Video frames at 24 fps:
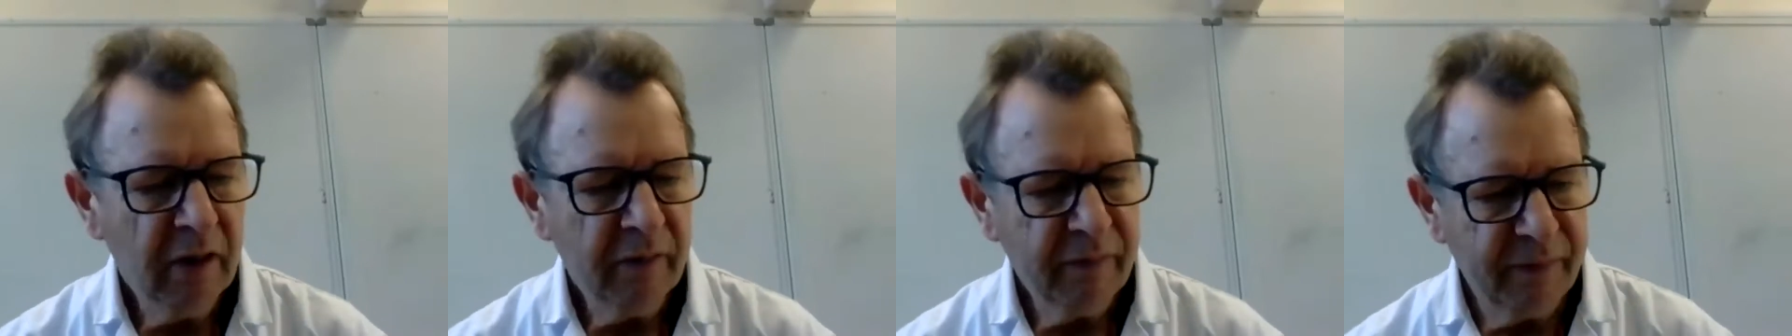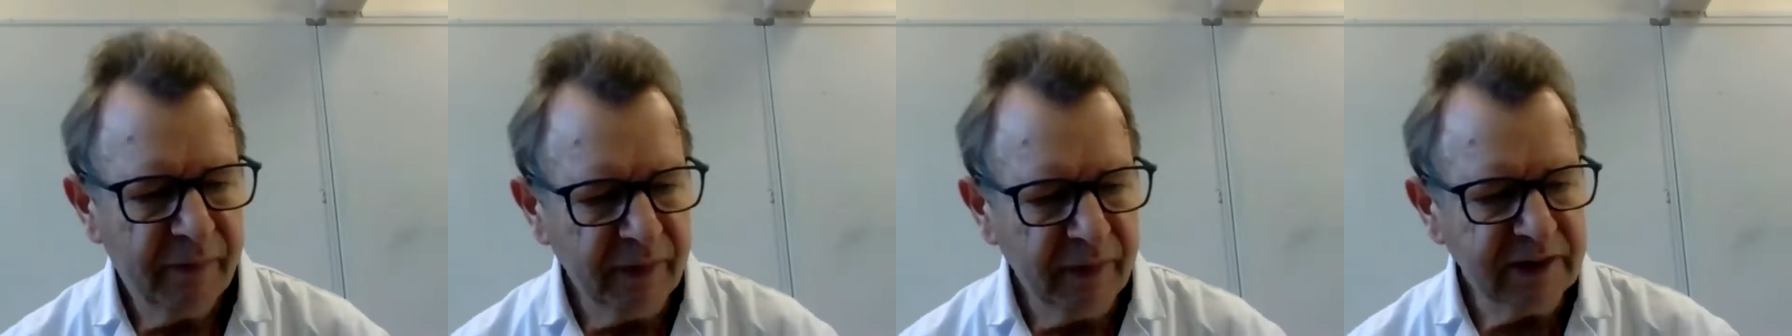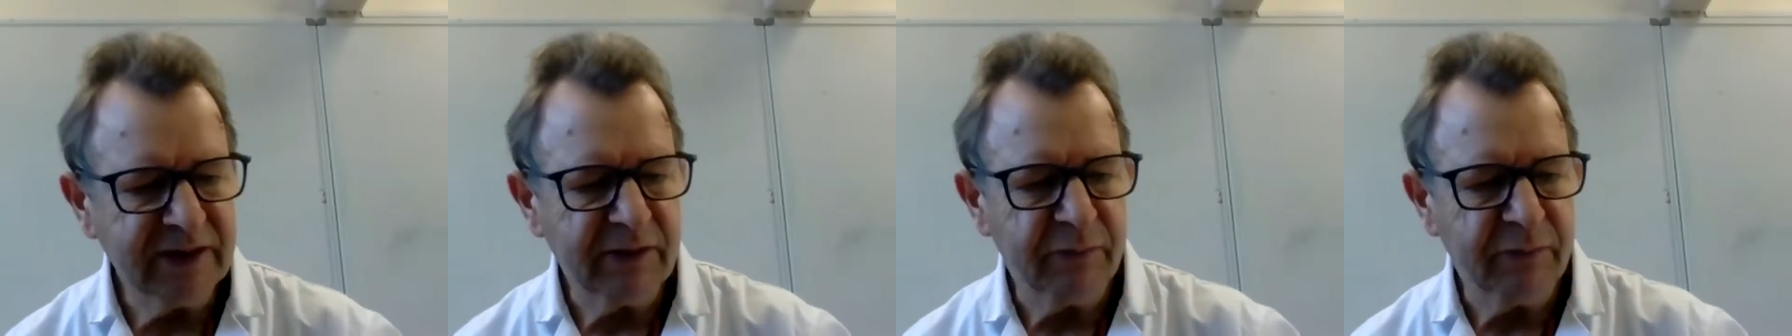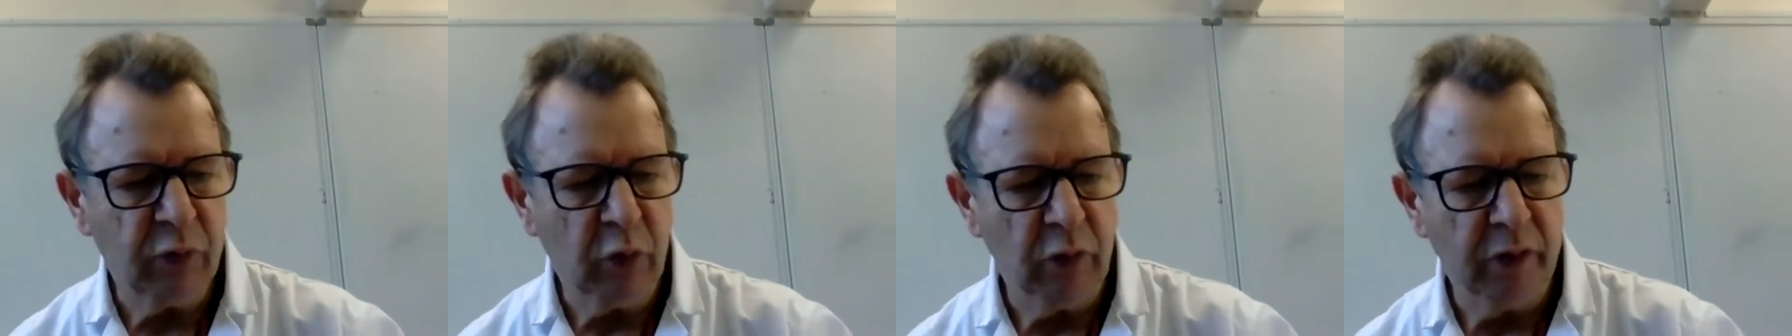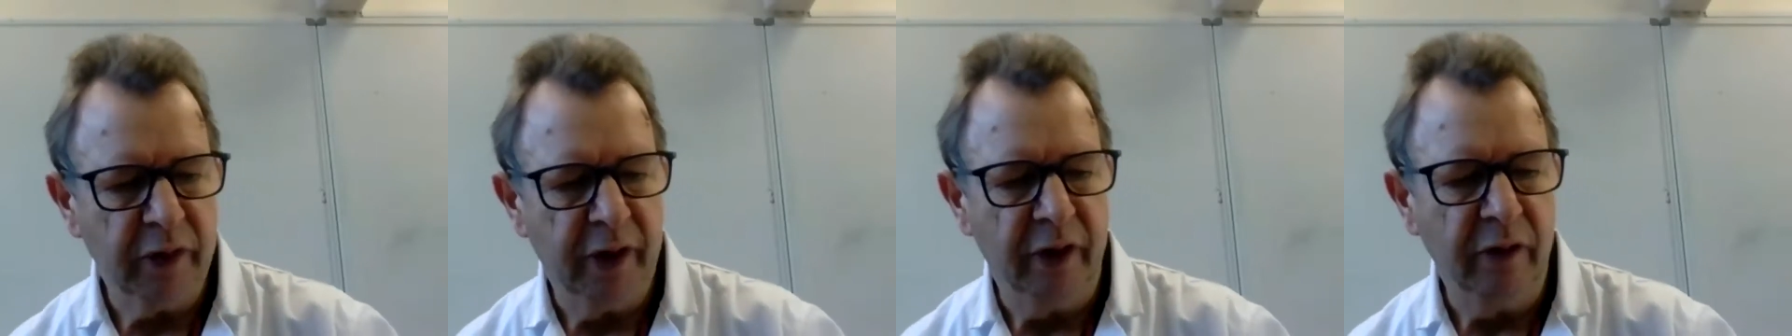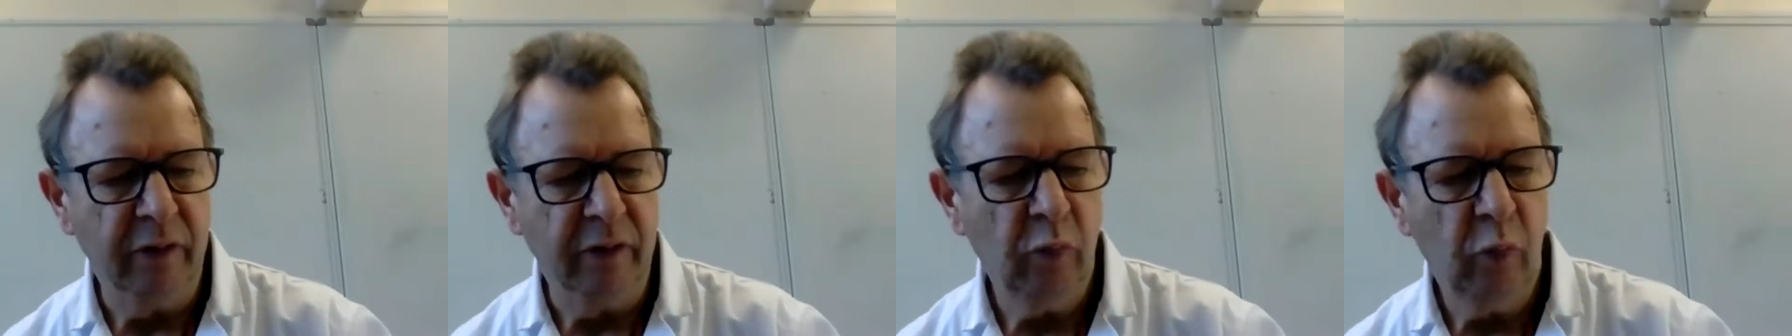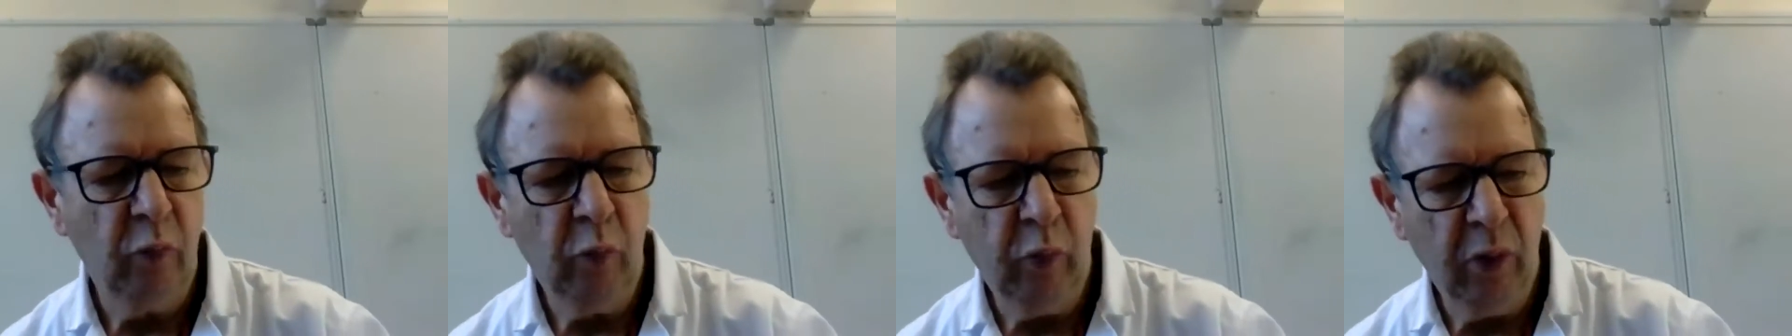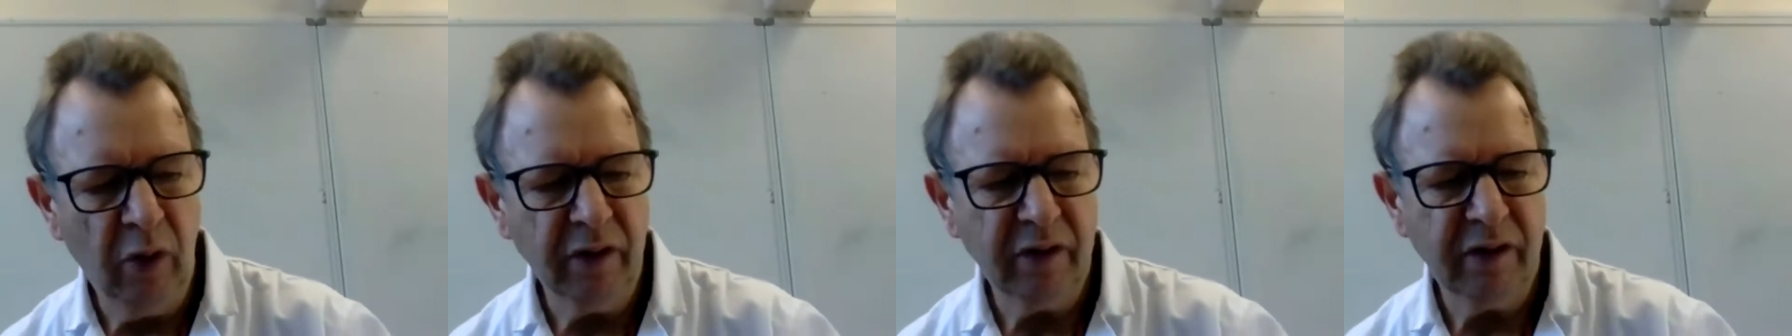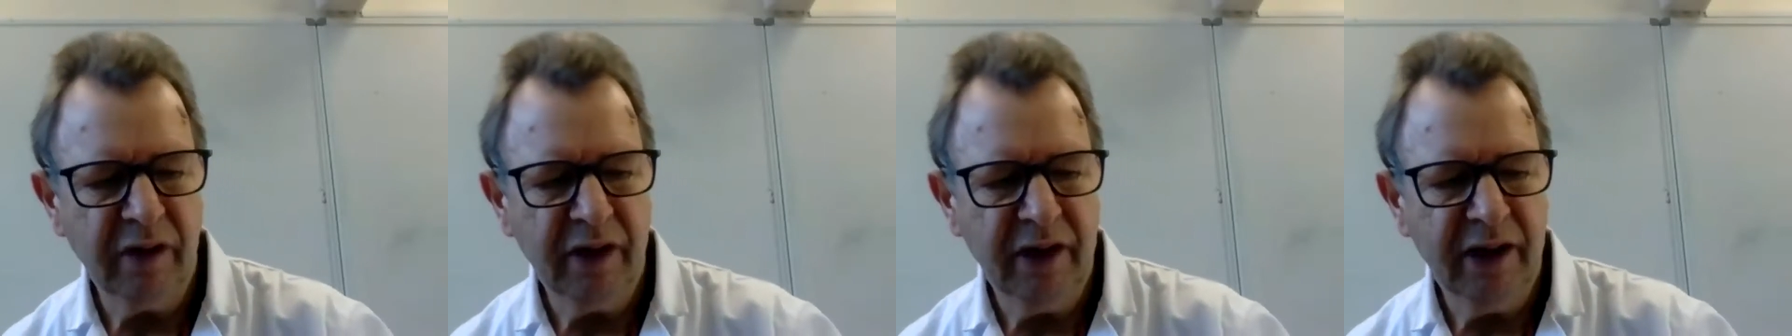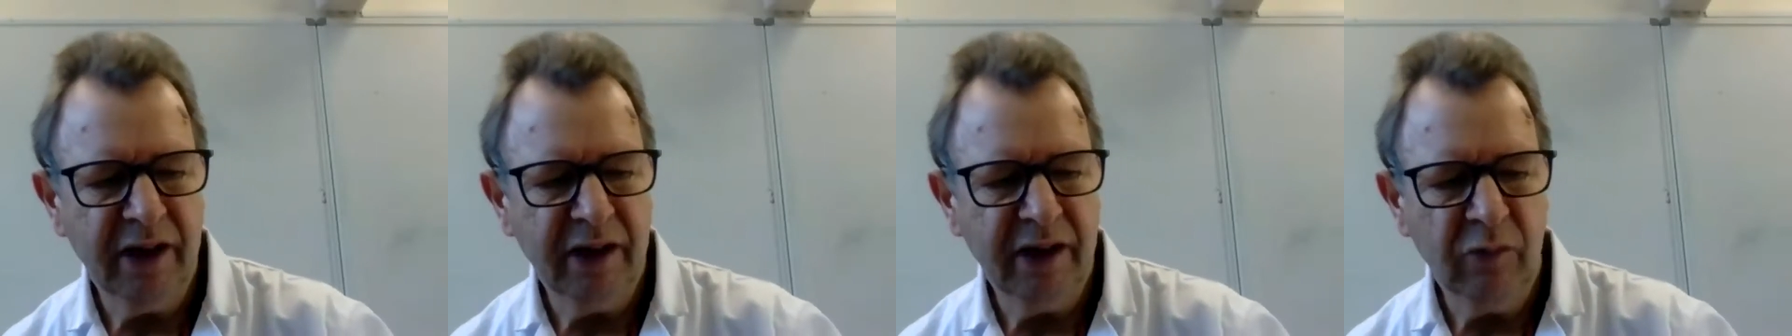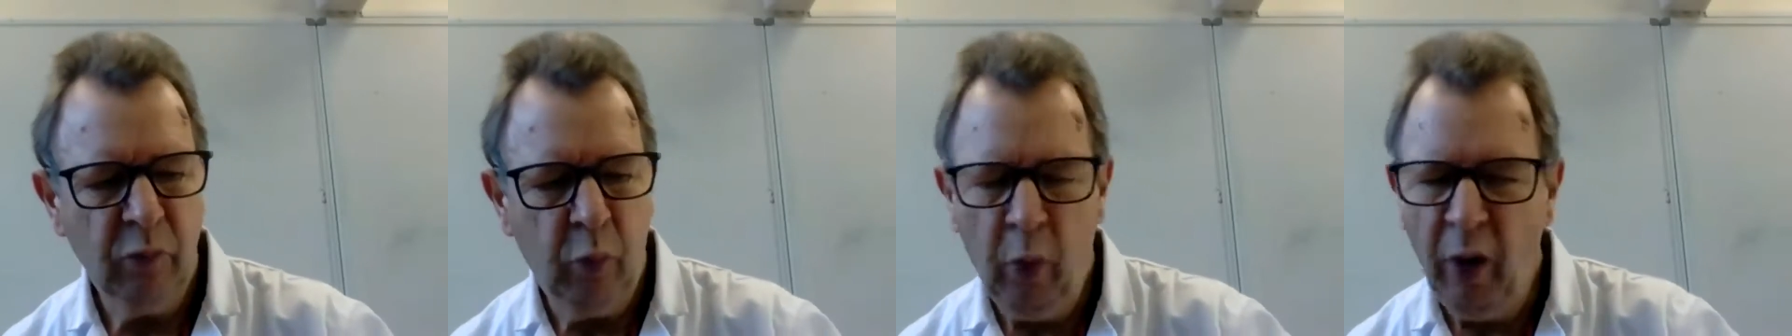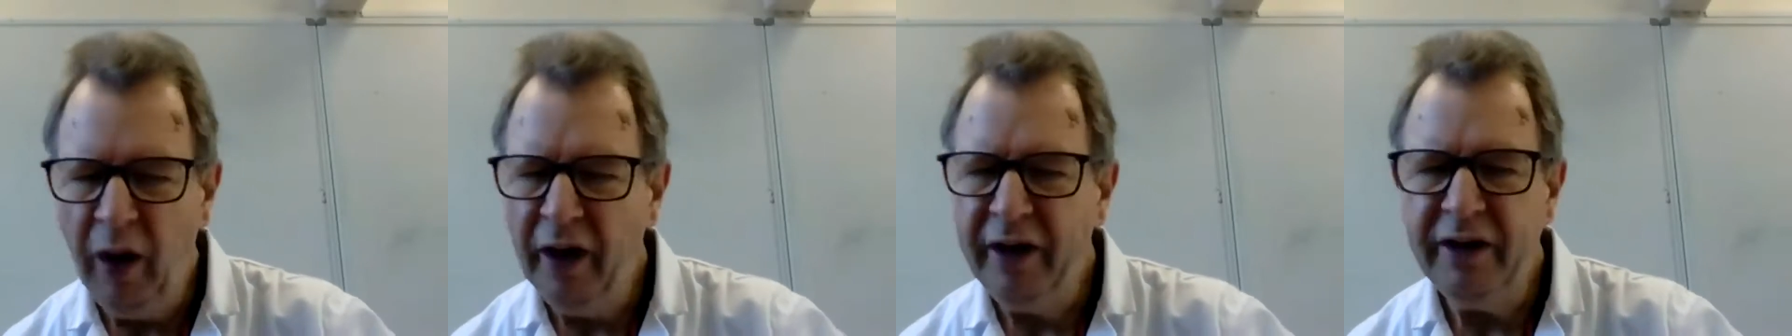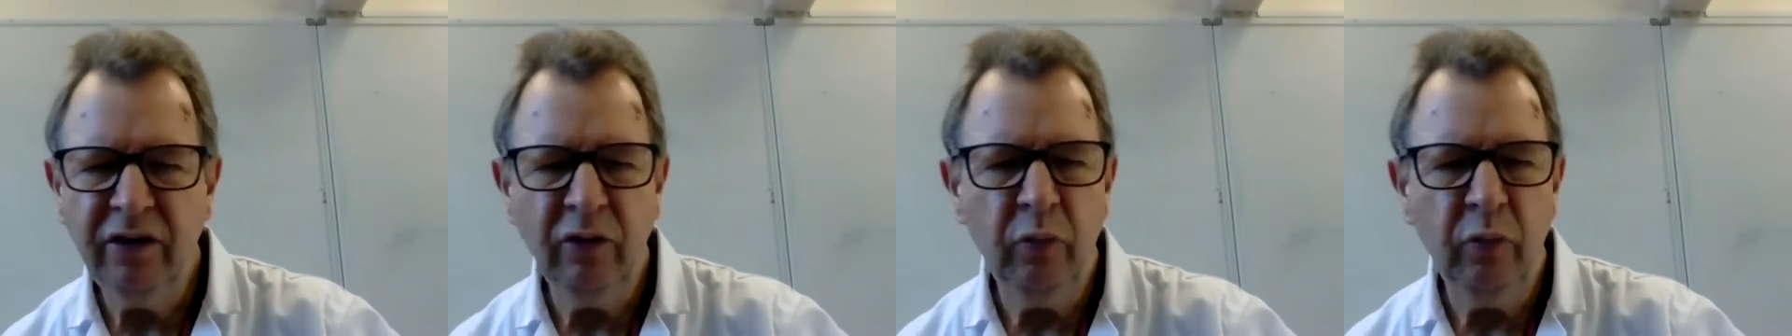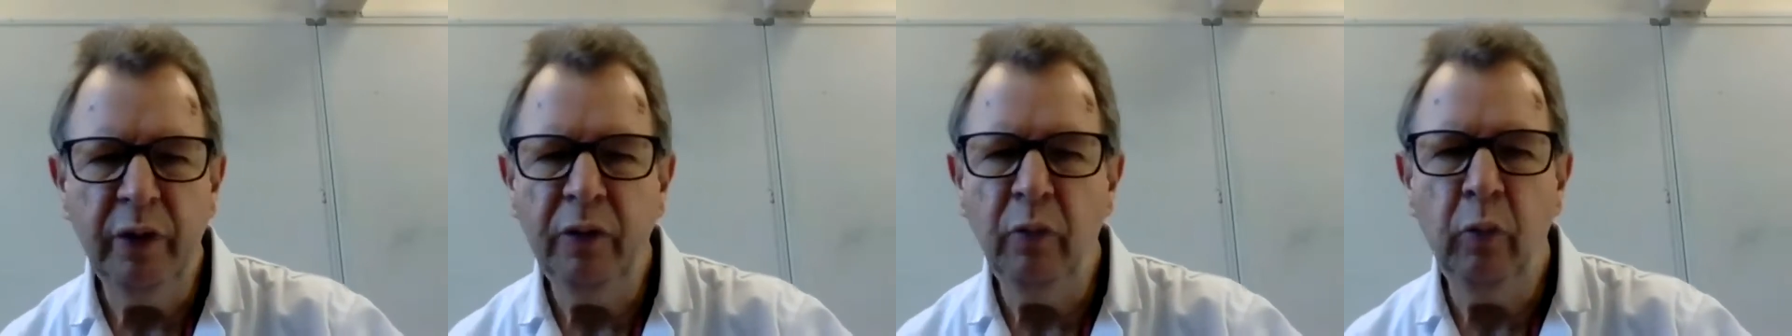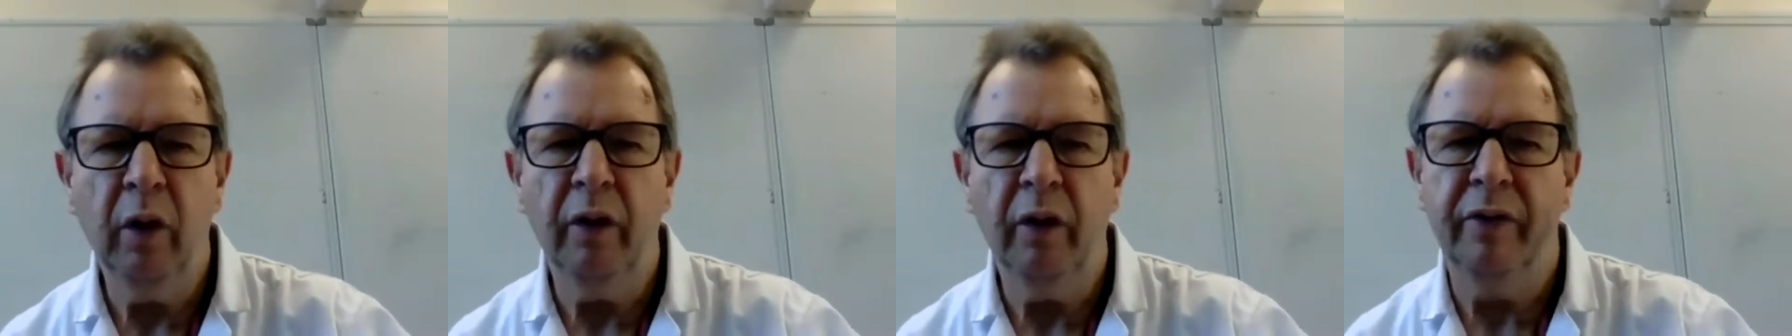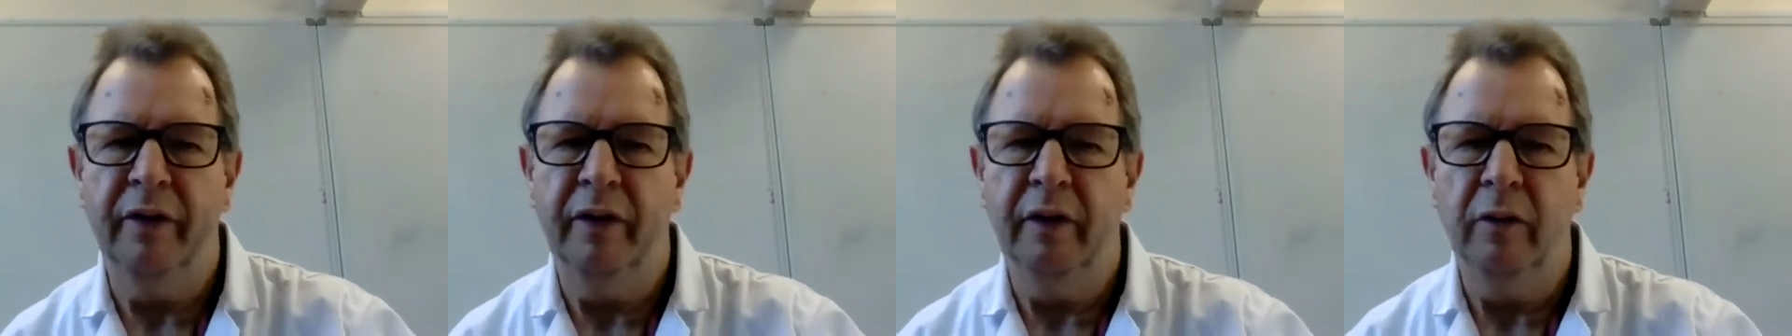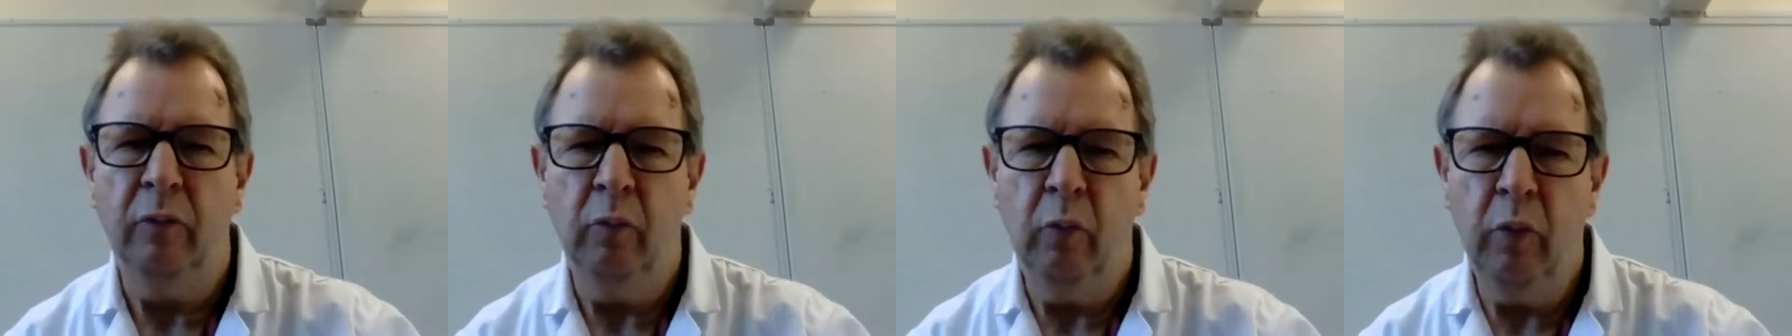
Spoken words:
First of all, though, why do we bother?